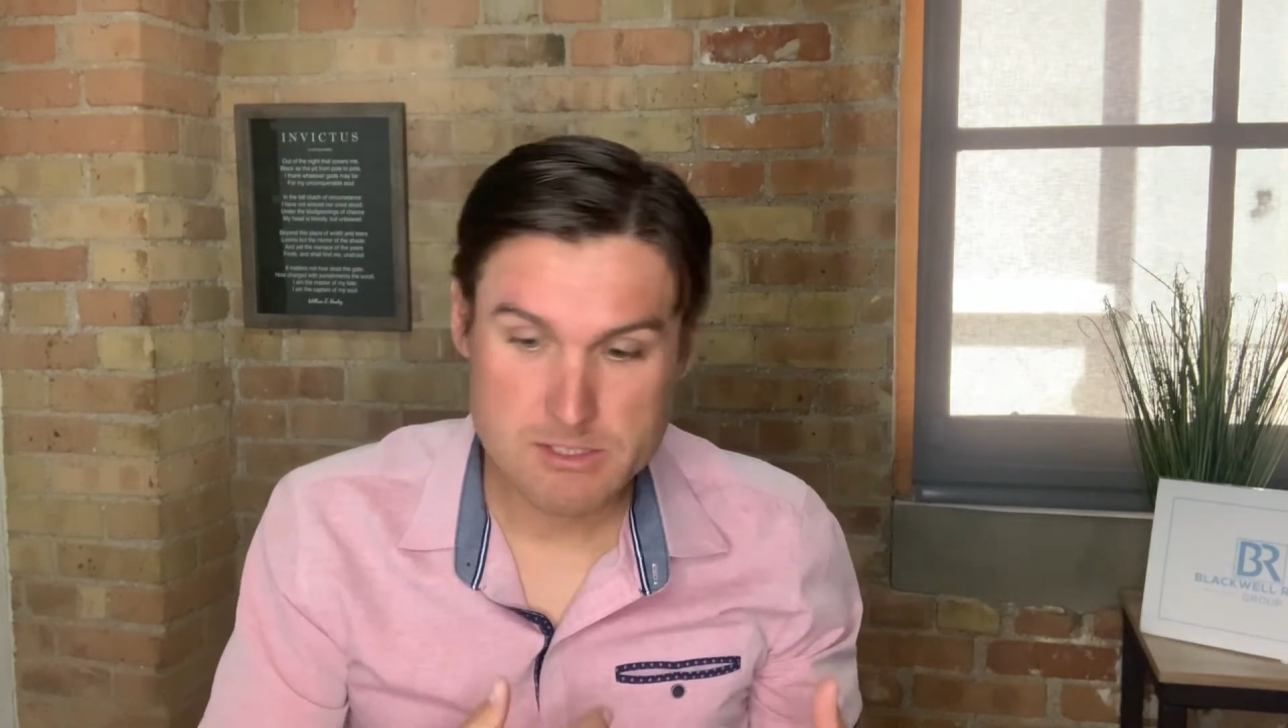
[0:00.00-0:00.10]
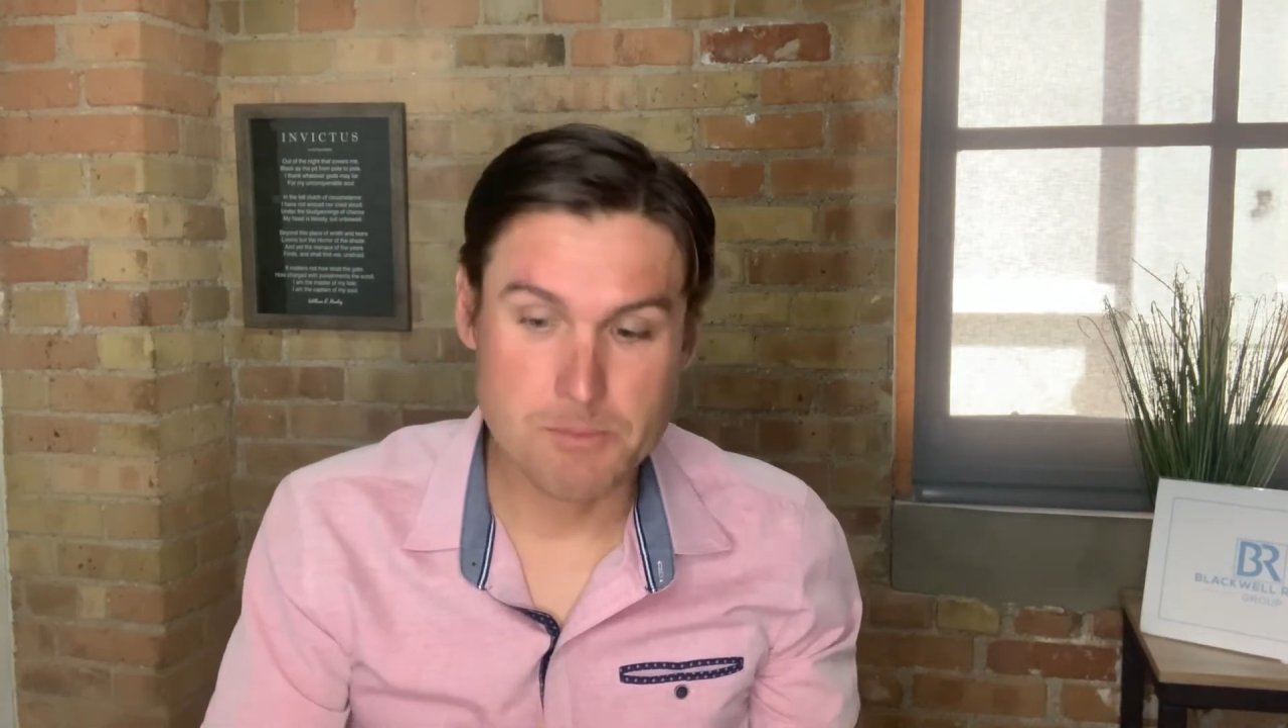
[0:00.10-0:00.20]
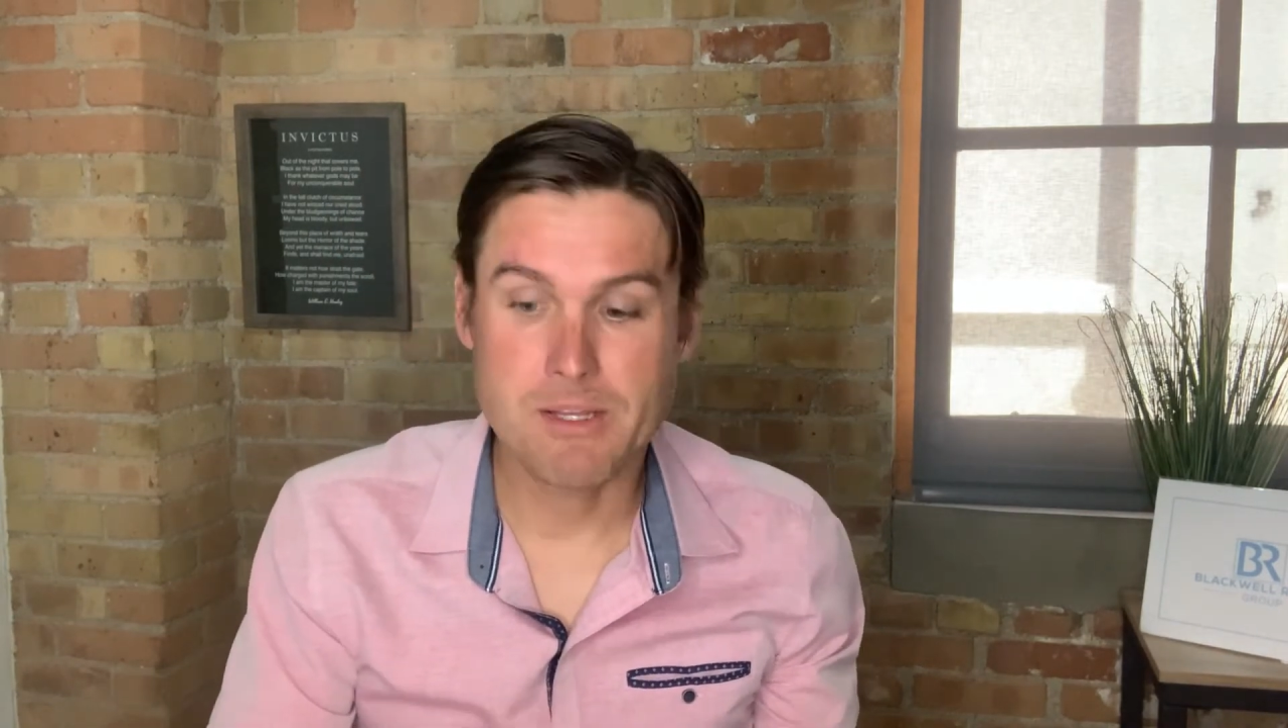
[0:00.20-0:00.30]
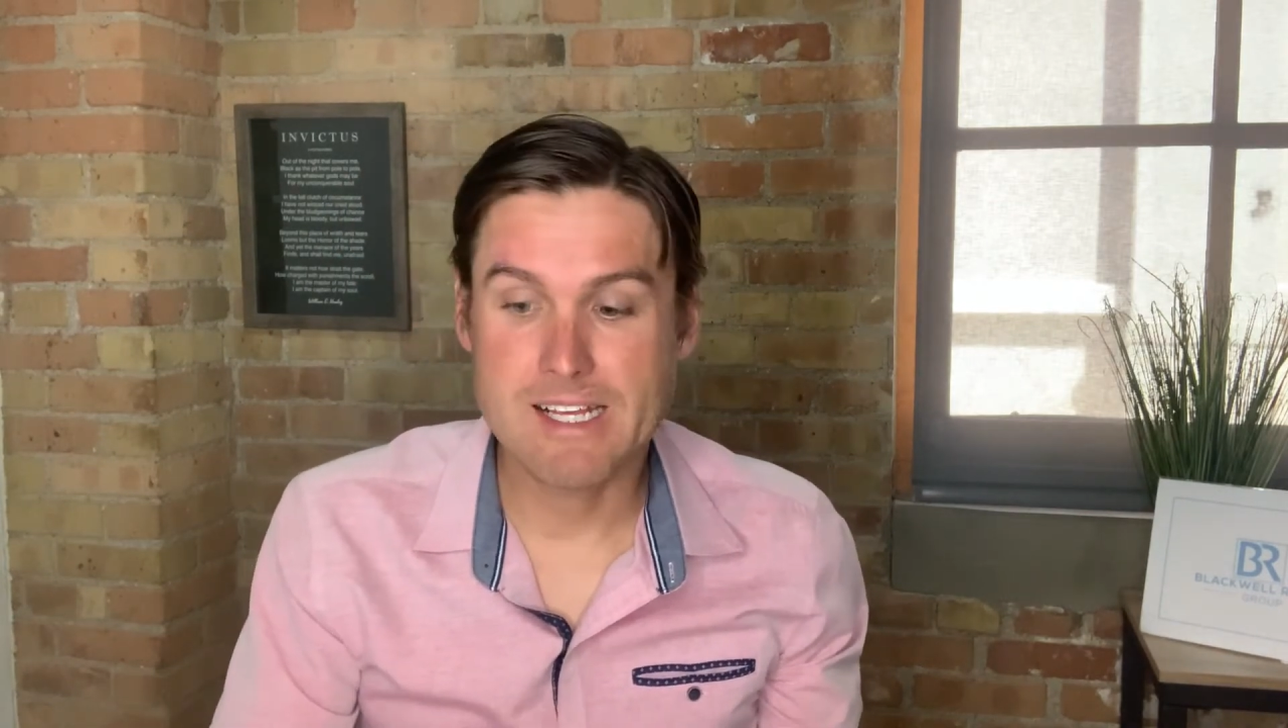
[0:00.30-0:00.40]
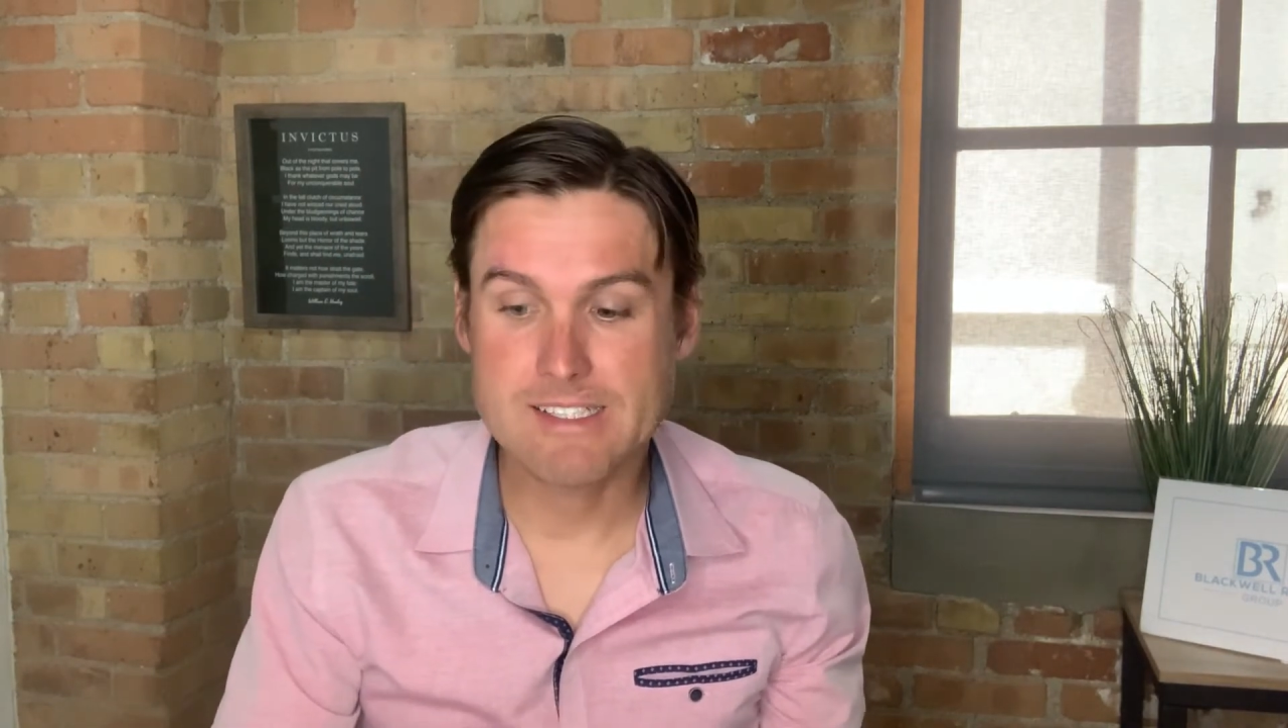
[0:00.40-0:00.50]

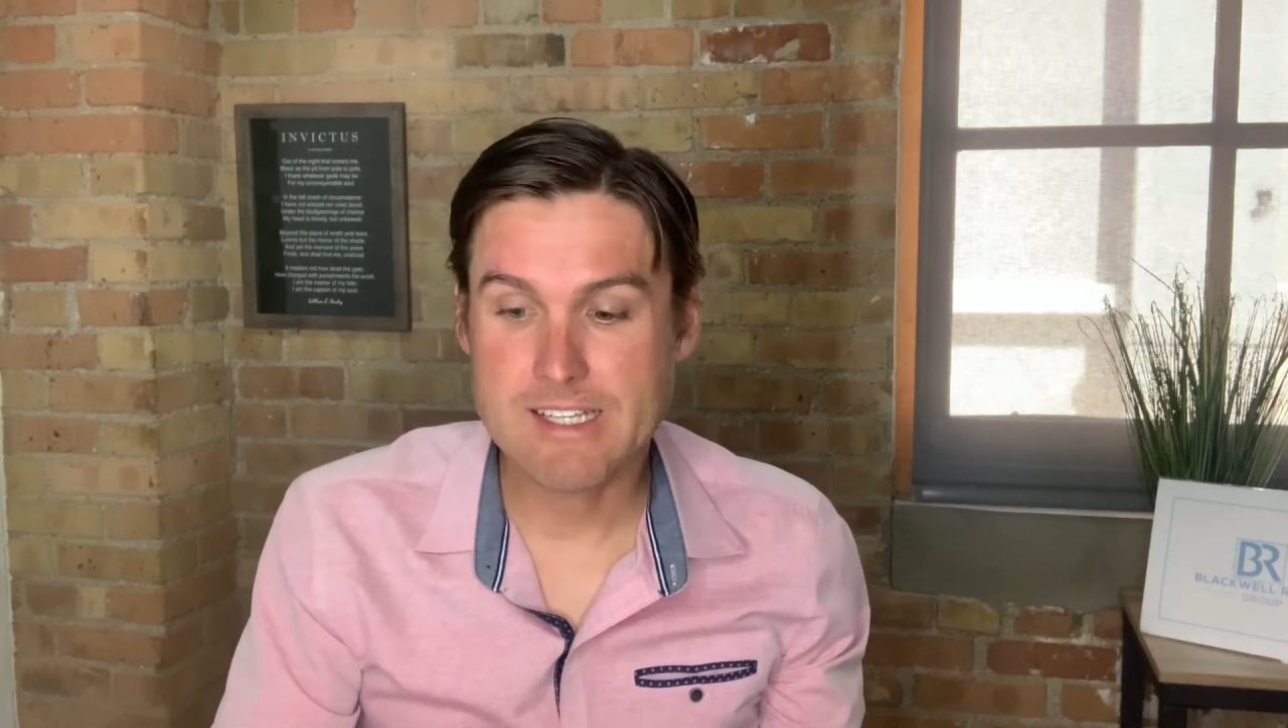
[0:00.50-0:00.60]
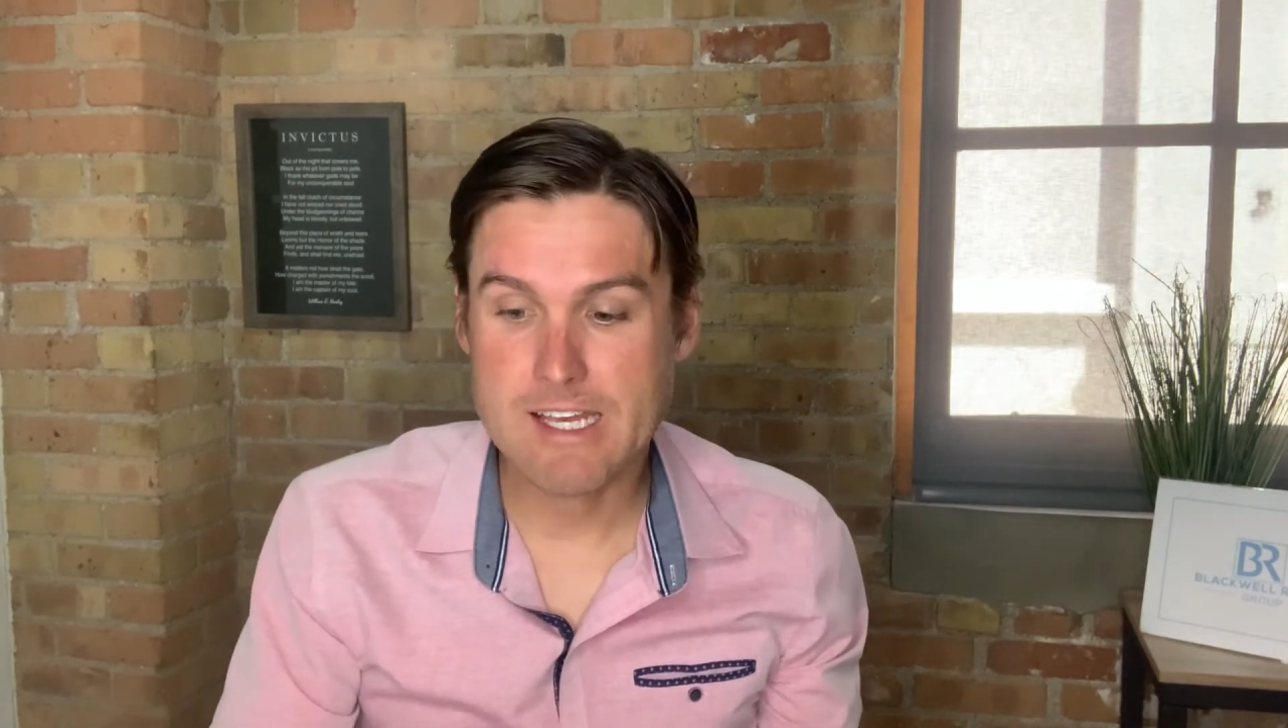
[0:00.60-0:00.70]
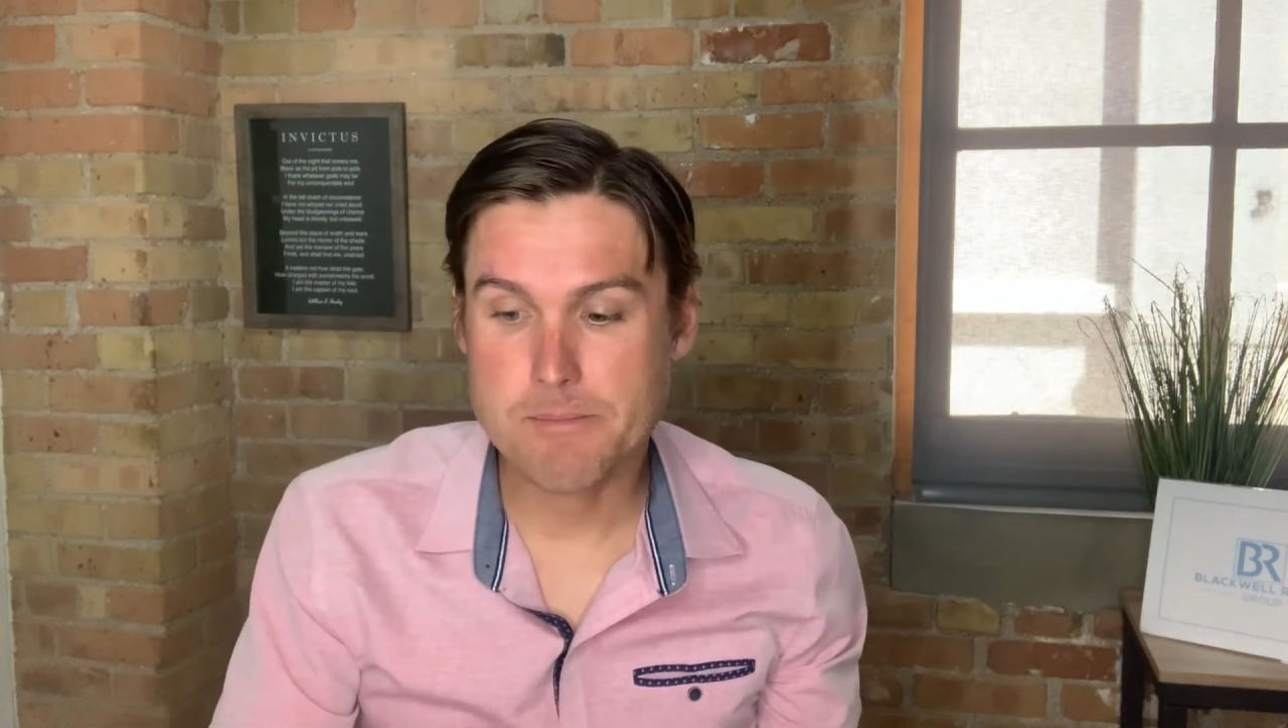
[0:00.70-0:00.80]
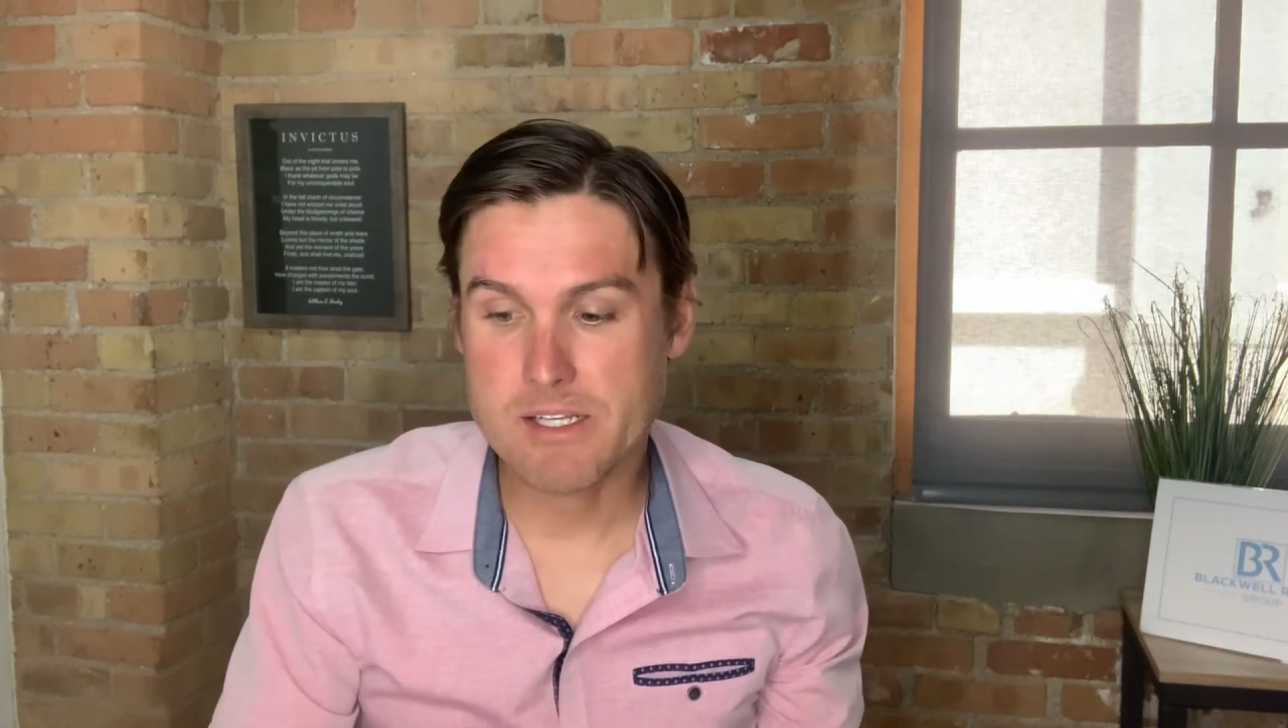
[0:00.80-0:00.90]
supply side